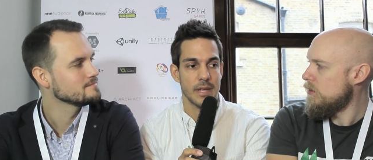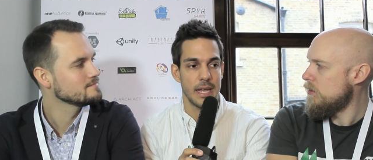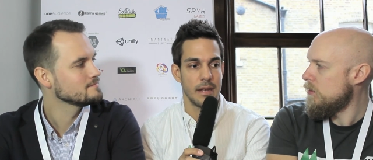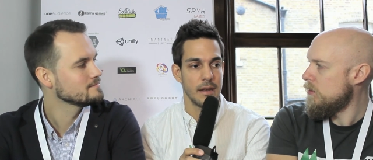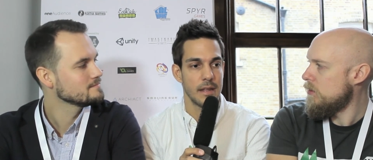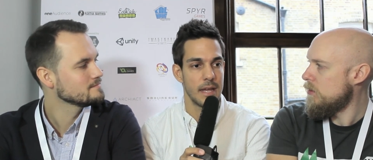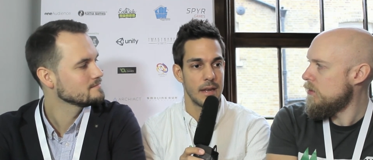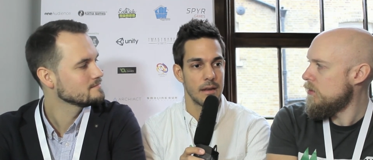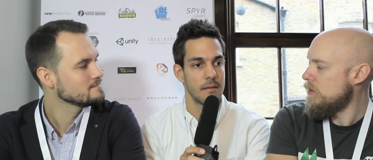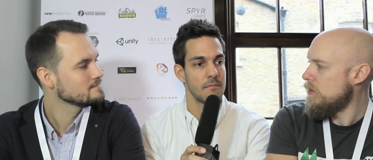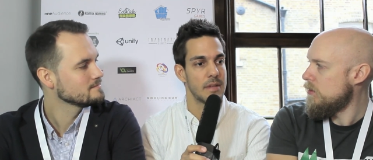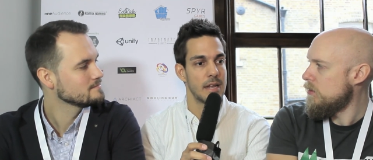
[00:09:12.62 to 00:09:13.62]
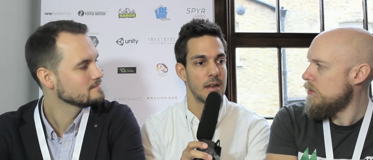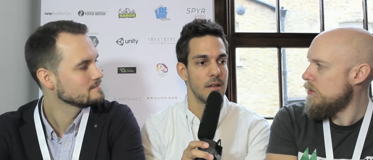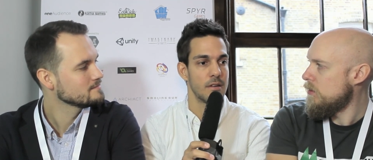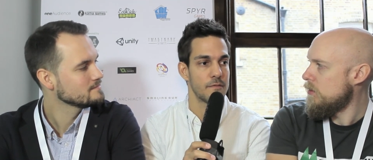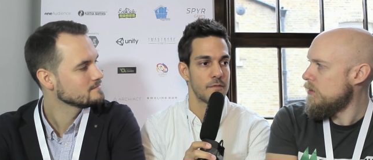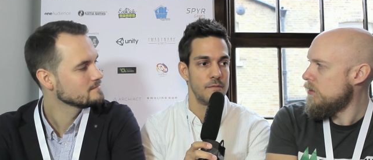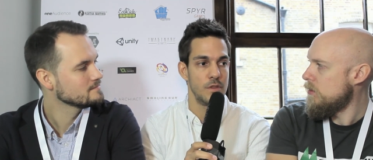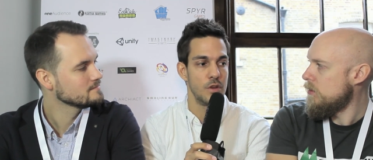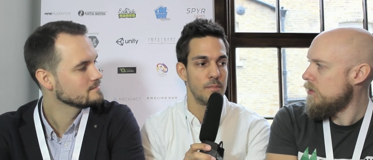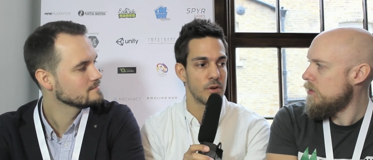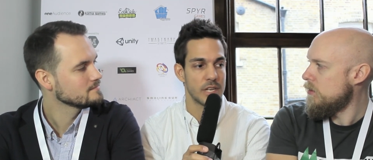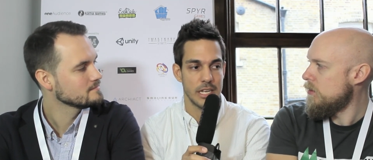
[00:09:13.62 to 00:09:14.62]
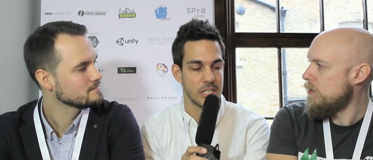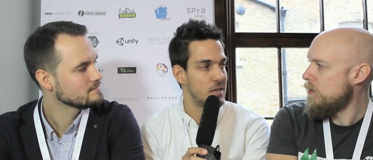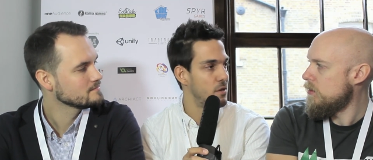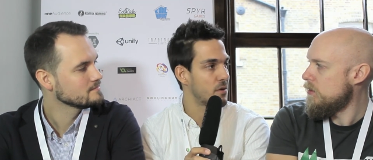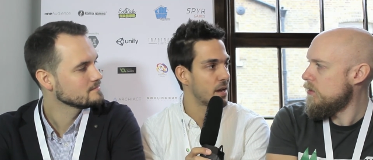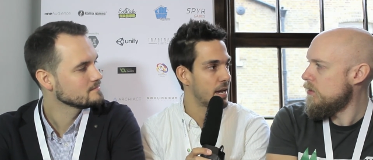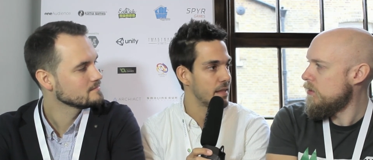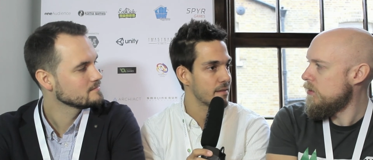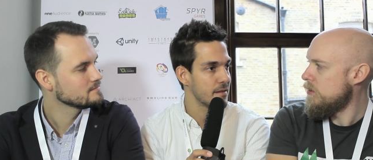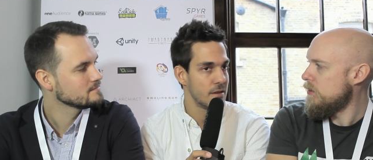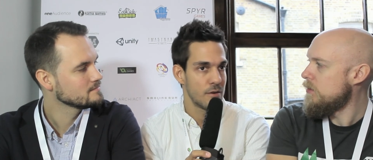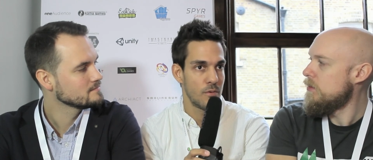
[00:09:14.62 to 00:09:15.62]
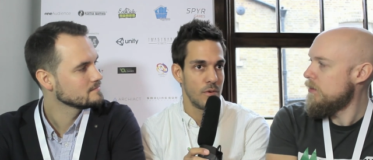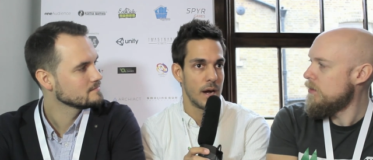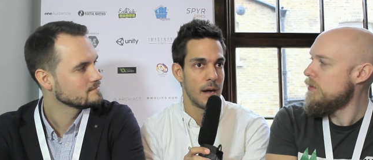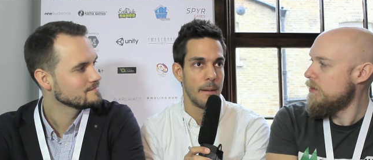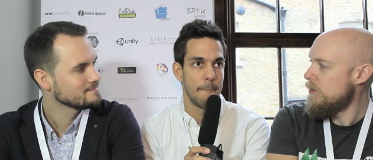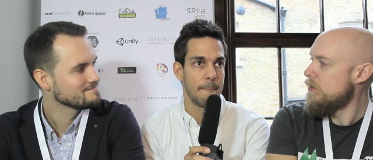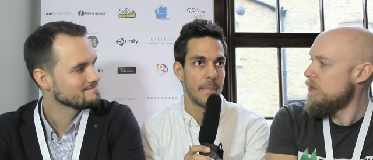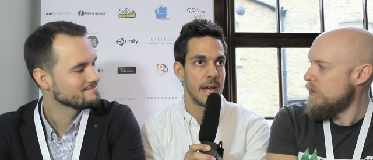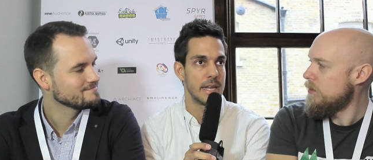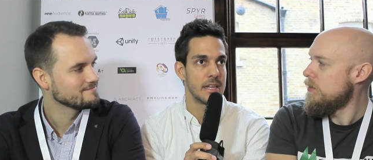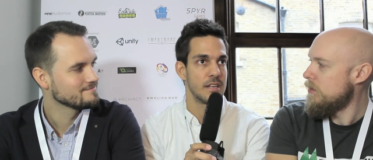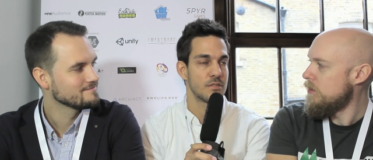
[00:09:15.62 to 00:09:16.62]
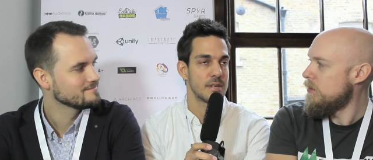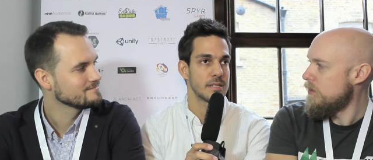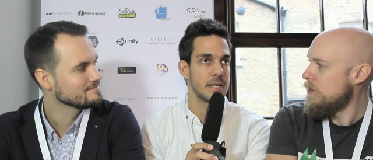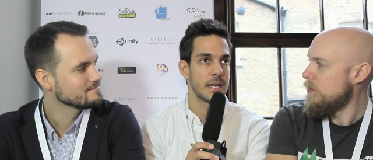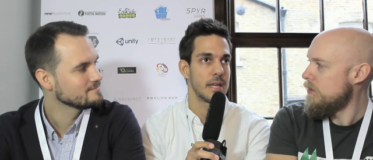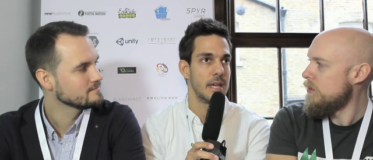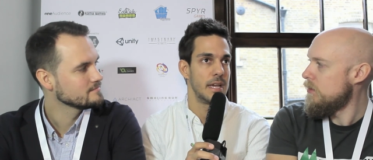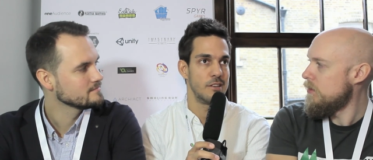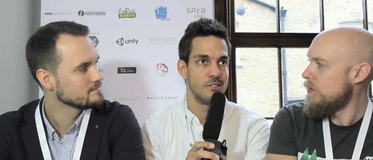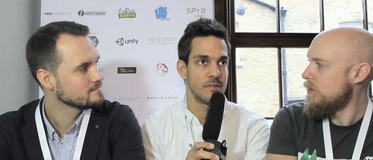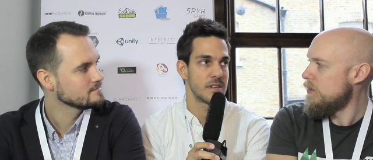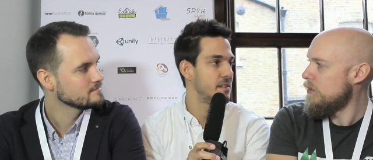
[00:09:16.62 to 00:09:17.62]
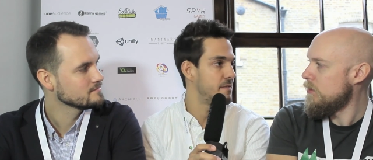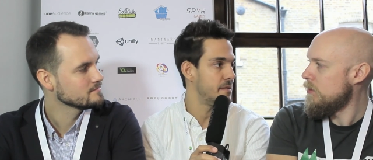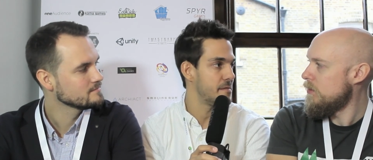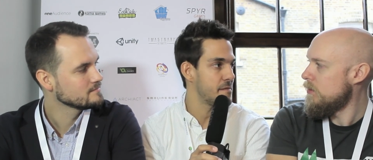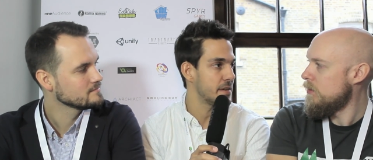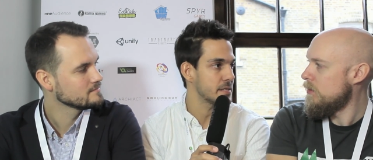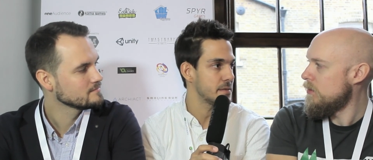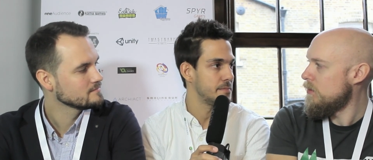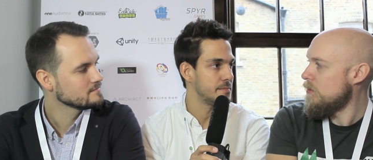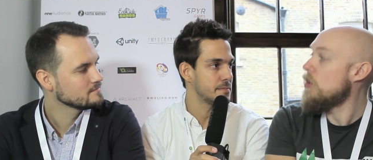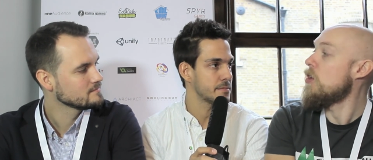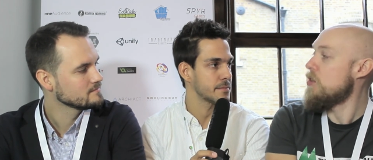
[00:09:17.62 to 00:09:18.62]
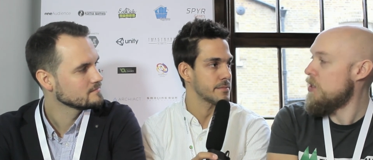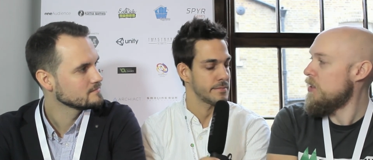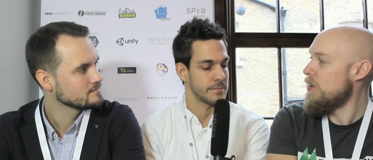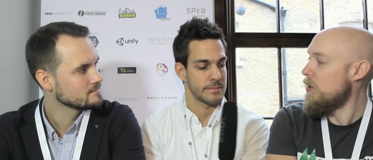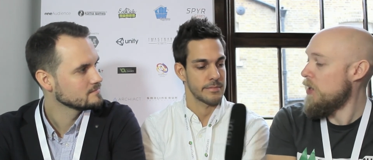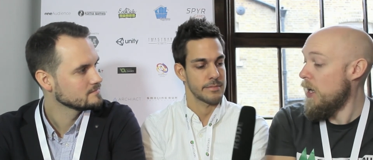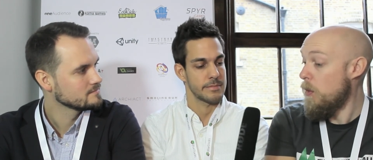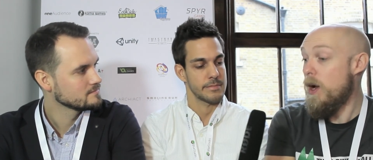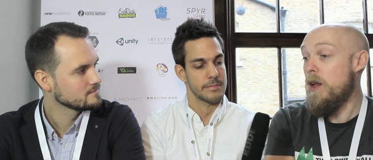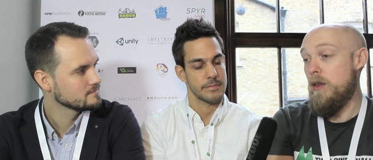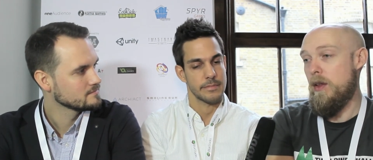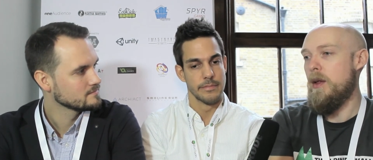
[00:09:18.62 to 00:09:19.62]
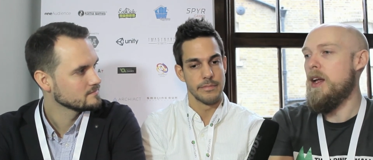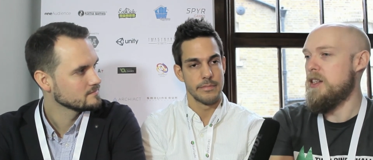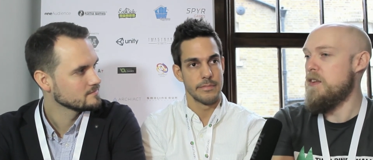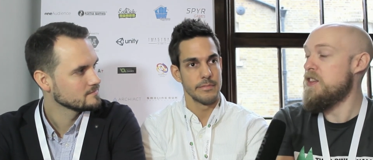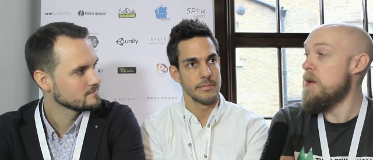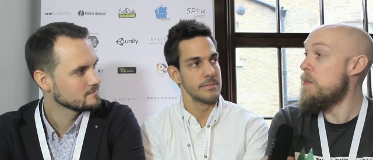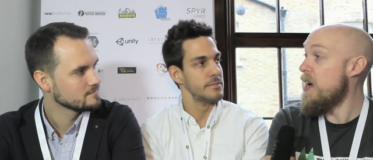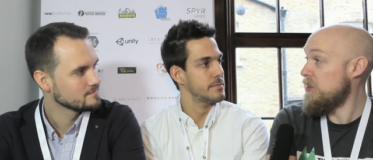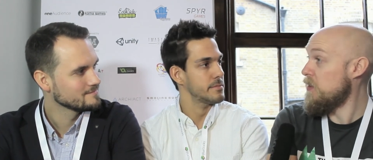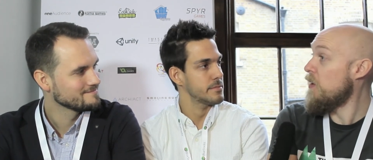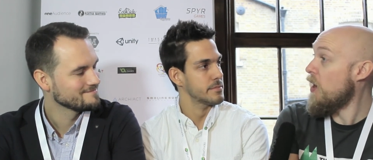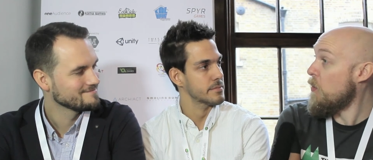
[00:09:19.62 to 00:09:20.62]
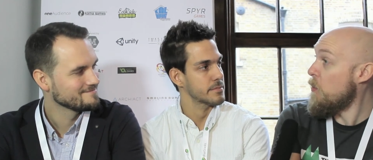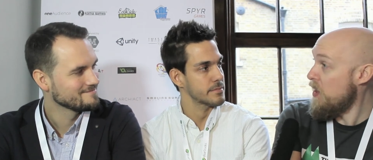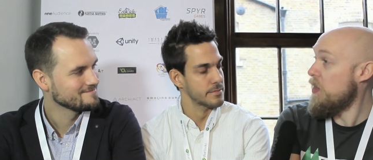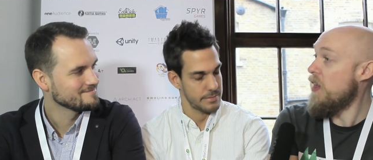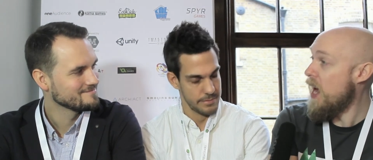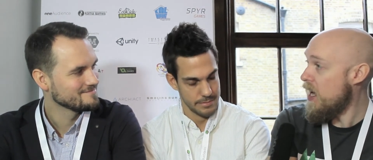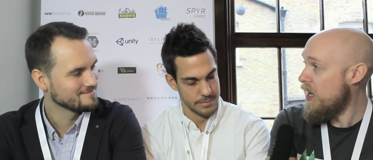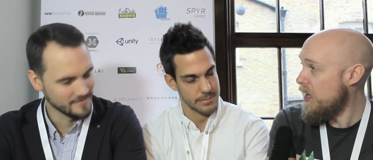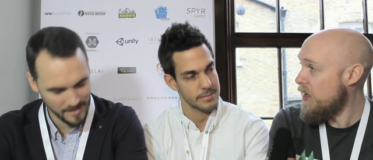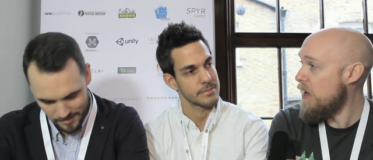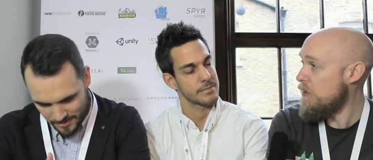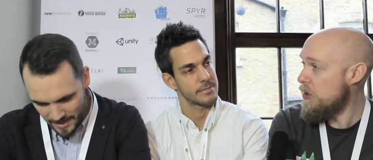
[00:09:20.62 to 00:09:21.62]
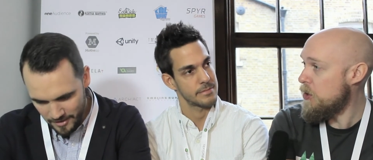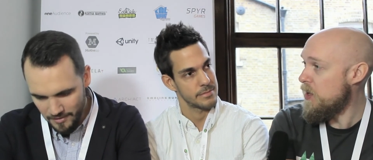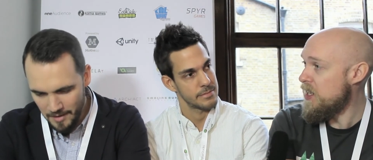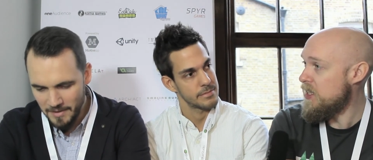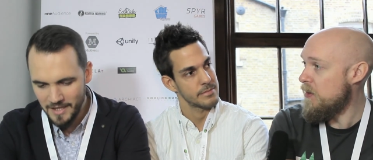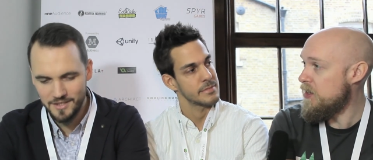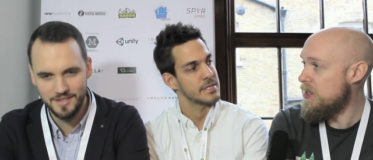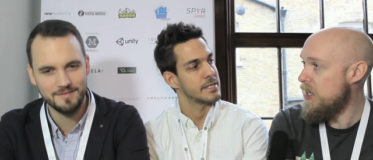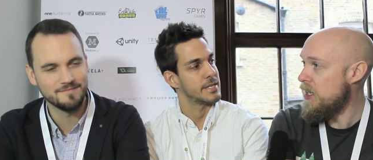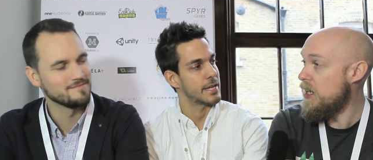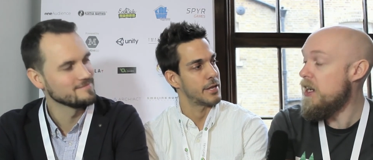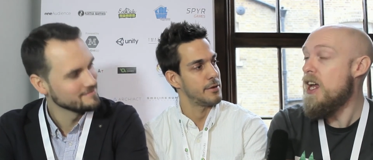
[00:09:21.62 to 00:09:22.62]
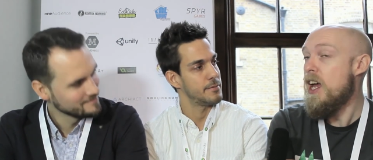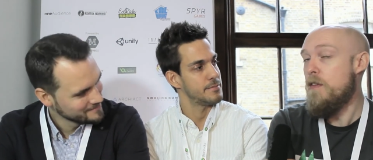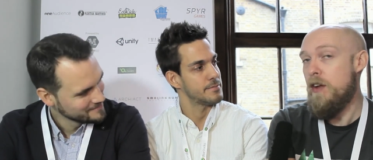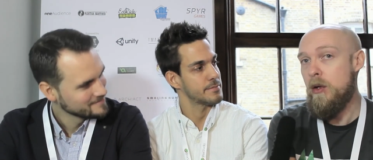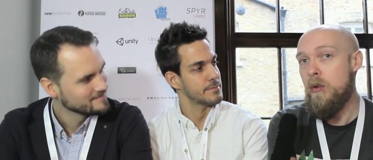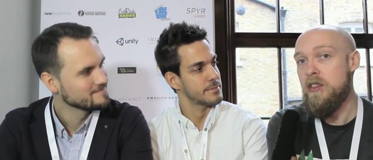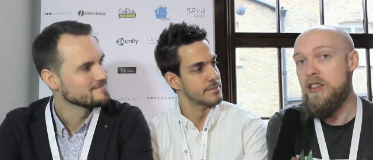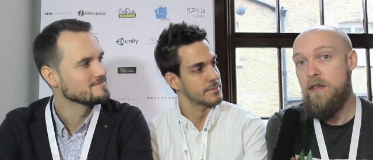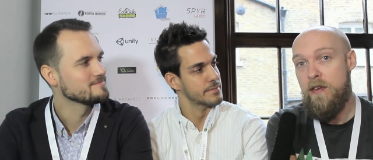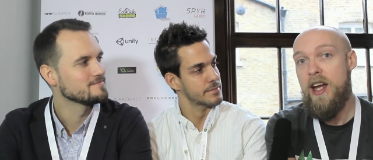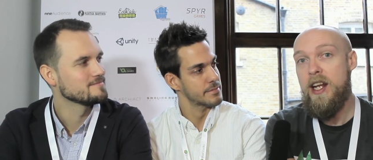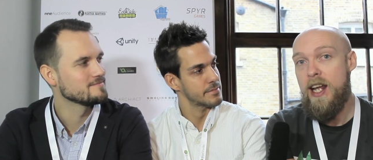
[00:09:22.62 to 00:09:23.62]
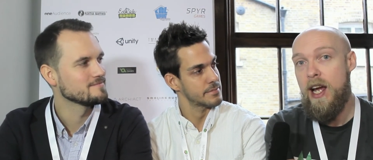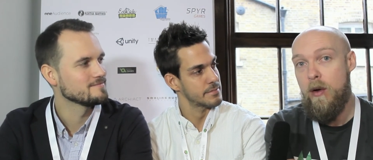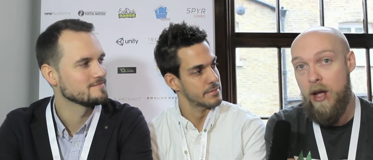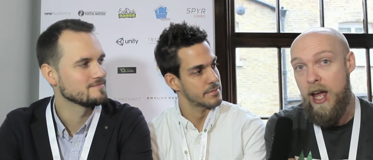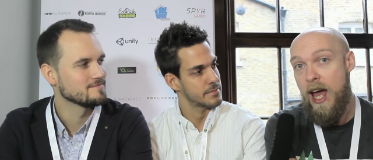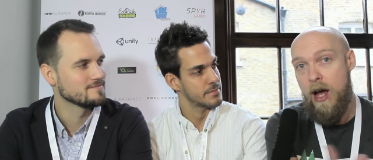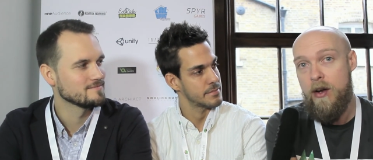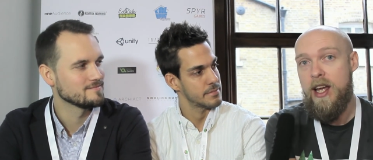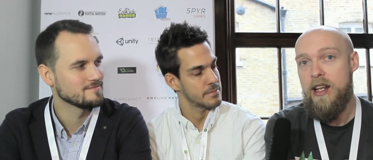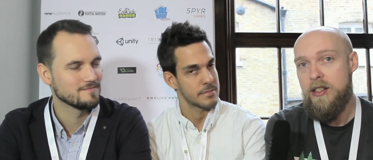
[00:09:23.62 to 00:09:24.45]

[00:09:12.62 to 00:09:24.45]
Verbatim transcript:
Speaker 1: can can get a lot of new potential new clients who are might interesting in doing T V with us.
Speaker 2: Gotcha. Okay. Well, I just have to say best of luck with that, and have a good twenty seventeen. Thank and you. If anyone wants to find out how to get